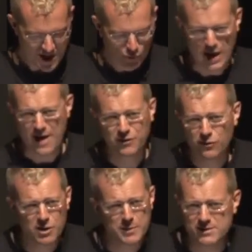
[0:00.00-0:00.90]
We have to
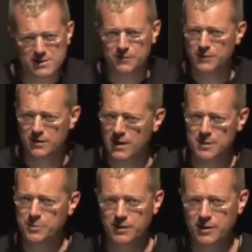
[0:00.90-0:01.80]
talk about safety and
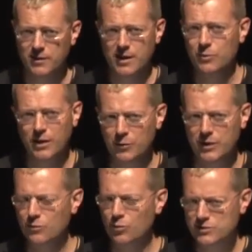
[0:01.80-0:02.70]
liability, right?
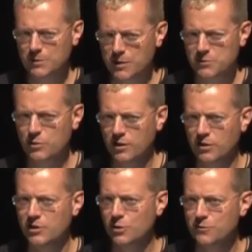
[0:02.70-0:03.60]
Like sometimes we want to
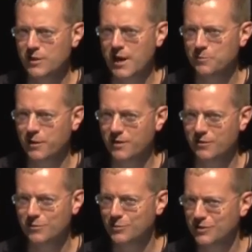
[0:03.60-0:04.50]
gloss over that
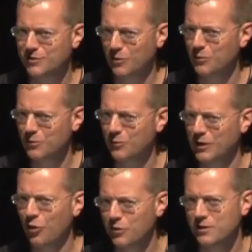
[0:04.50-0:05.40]
because we
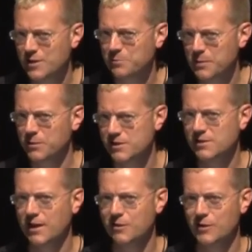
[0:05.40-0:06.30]
know that some people are
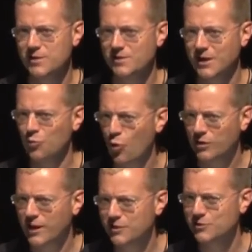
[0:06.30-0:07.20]
scared of this and they
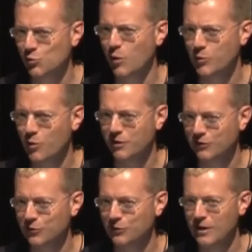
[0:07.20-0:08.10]
won't let us do what we want
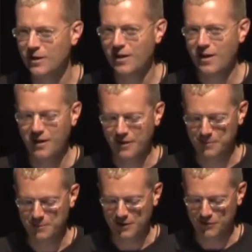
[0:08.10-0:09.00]
to do
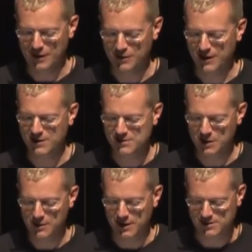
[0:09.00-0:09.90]
if they think it's going
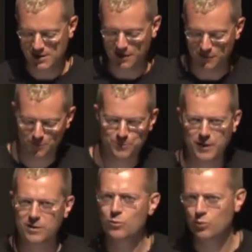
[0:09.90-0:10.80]
to be unsafe,
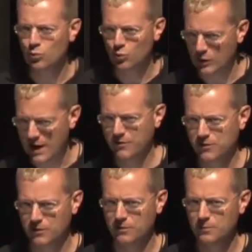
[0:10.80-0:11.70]
but we have
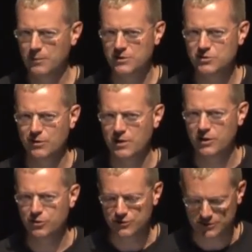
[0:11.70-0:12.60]
to make sure that our
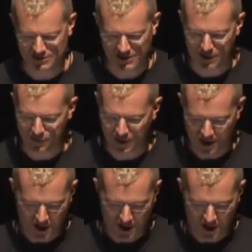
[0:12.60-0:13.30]
users are safe.